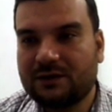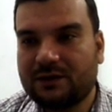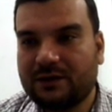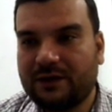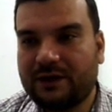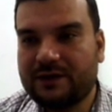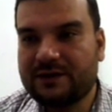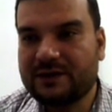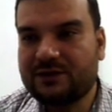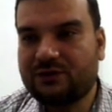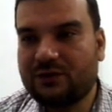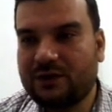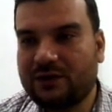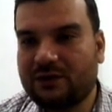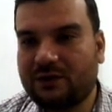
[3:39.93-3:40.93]
It is
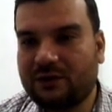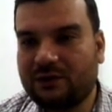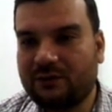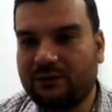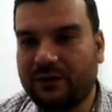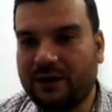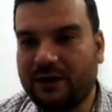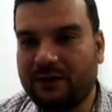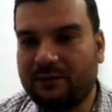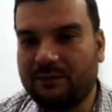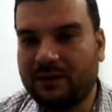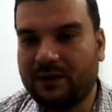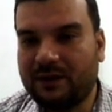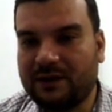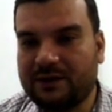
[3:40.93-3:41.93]
actually not a whale,
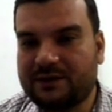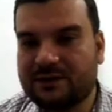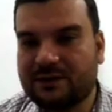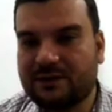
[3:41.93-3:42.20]
but